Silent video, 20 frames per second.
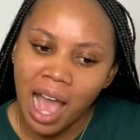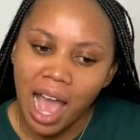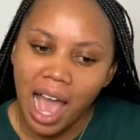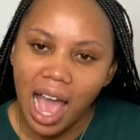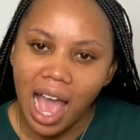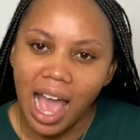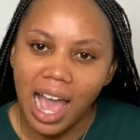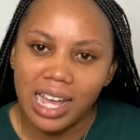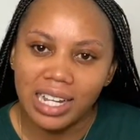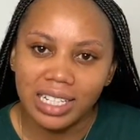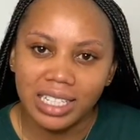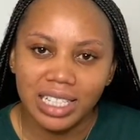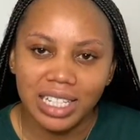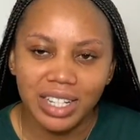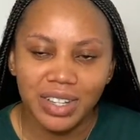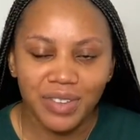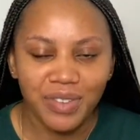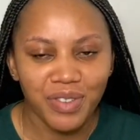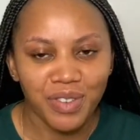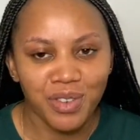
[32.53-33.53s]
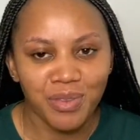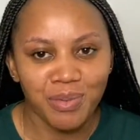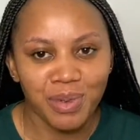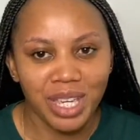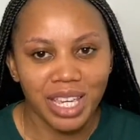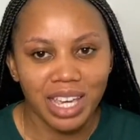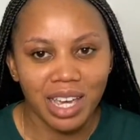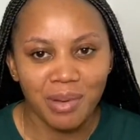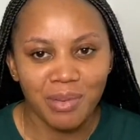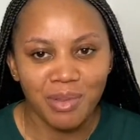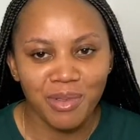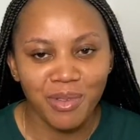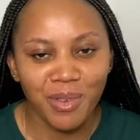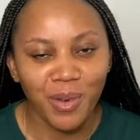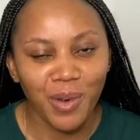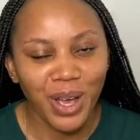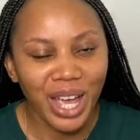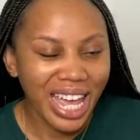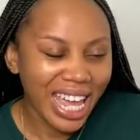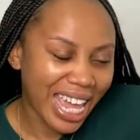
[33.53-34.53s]
And if you've been here before,
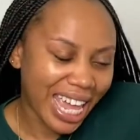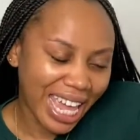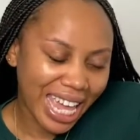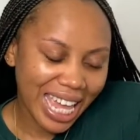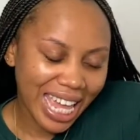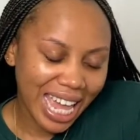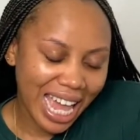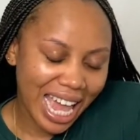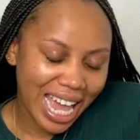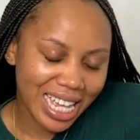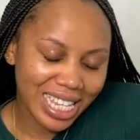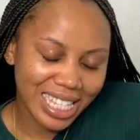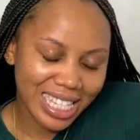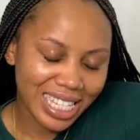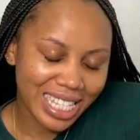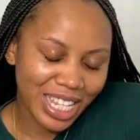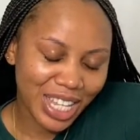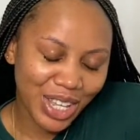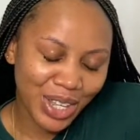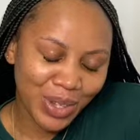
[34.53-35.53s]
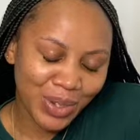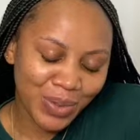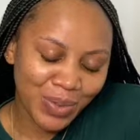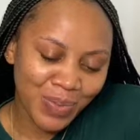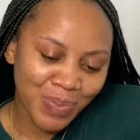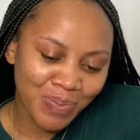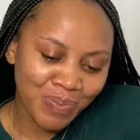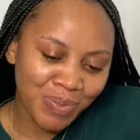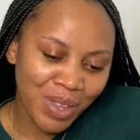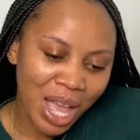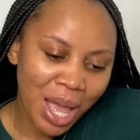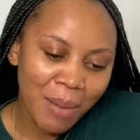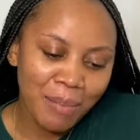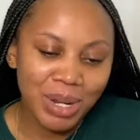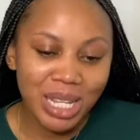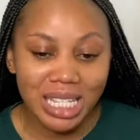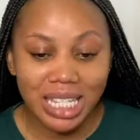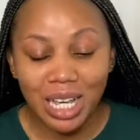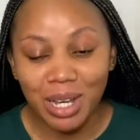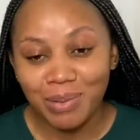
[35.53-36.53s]
hey, I see you.
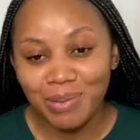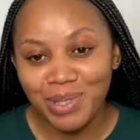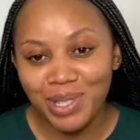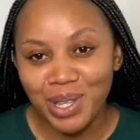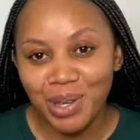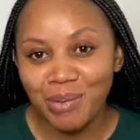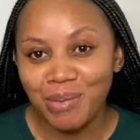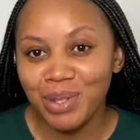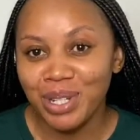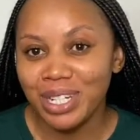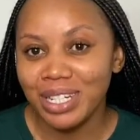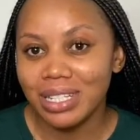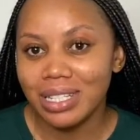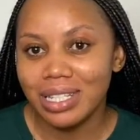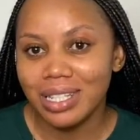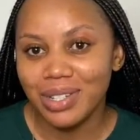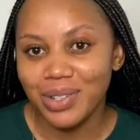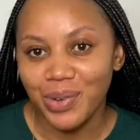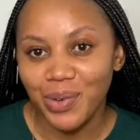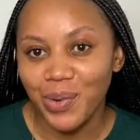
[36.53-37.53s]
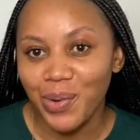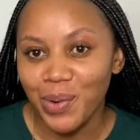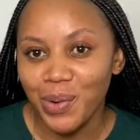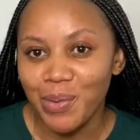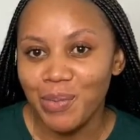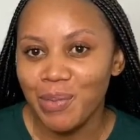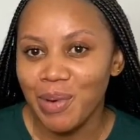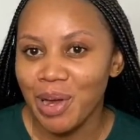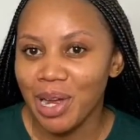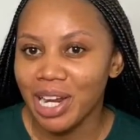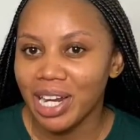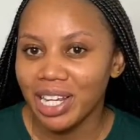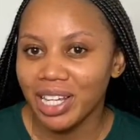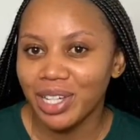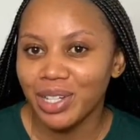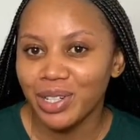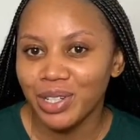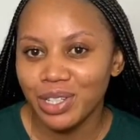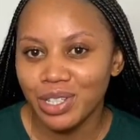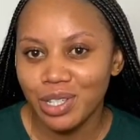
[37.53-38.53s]
Please help this community grow by
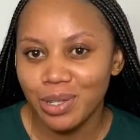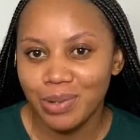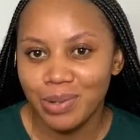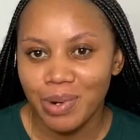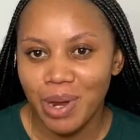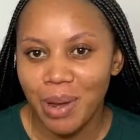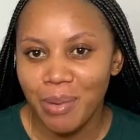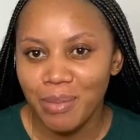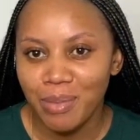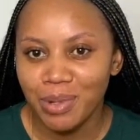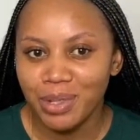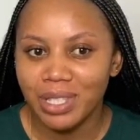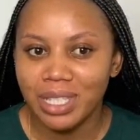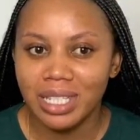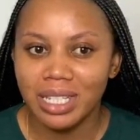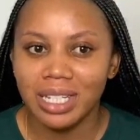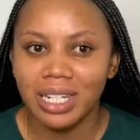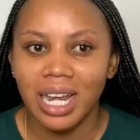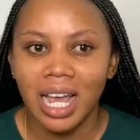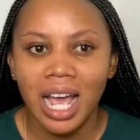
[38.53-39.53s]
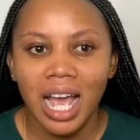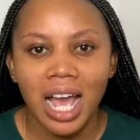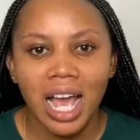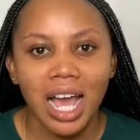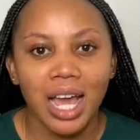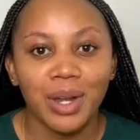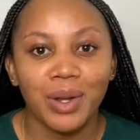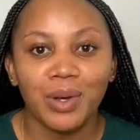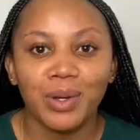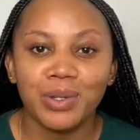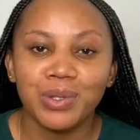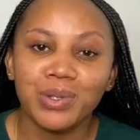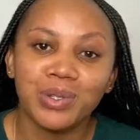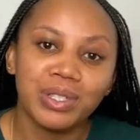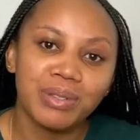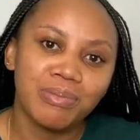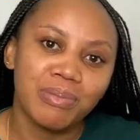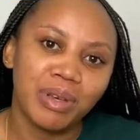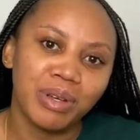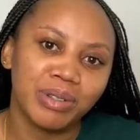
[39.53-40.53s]
clicking the subscribe button and also
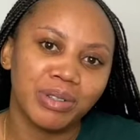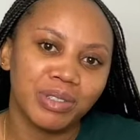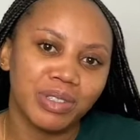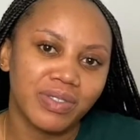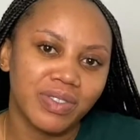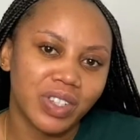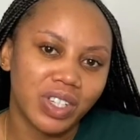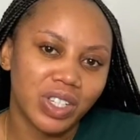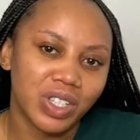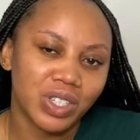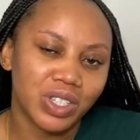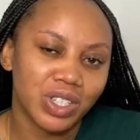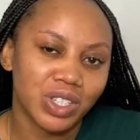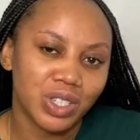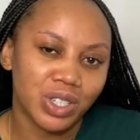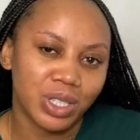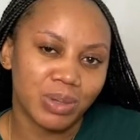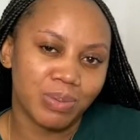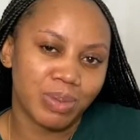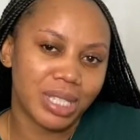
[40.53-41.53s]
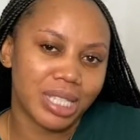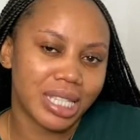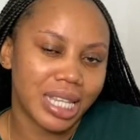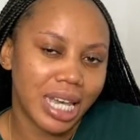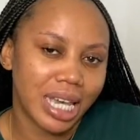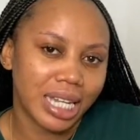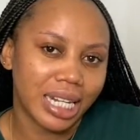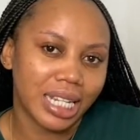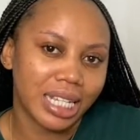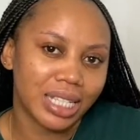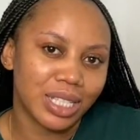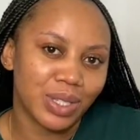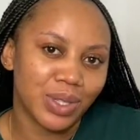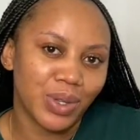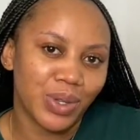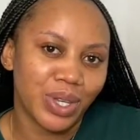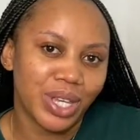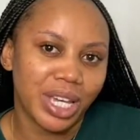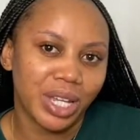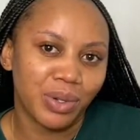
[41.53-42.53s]
the bell notification just beside it so you
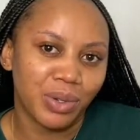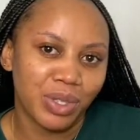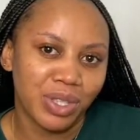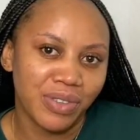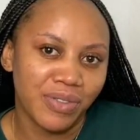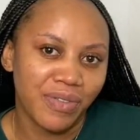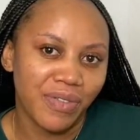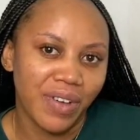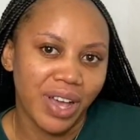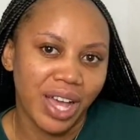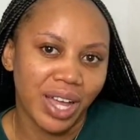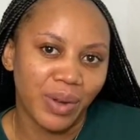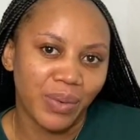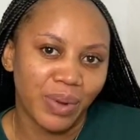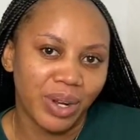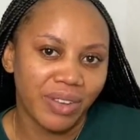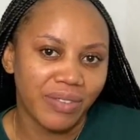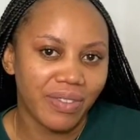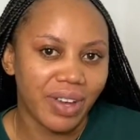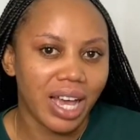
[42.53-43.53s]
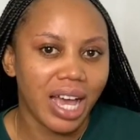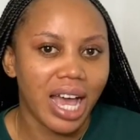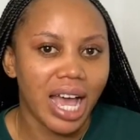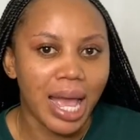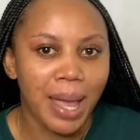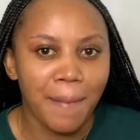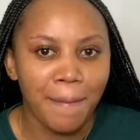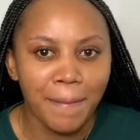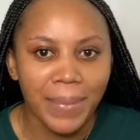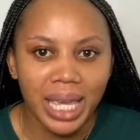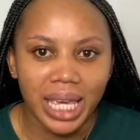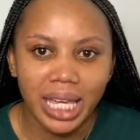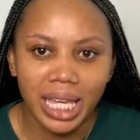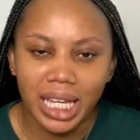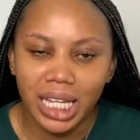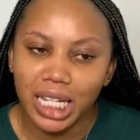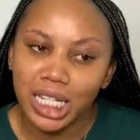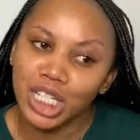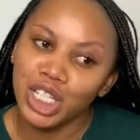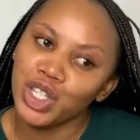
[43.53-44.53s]
get notified whenever I make
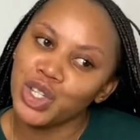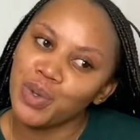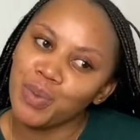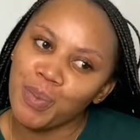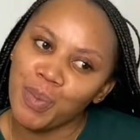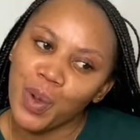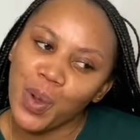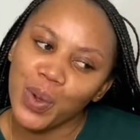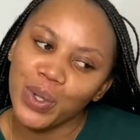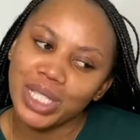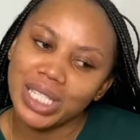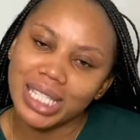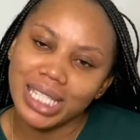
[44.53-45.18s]
a new post.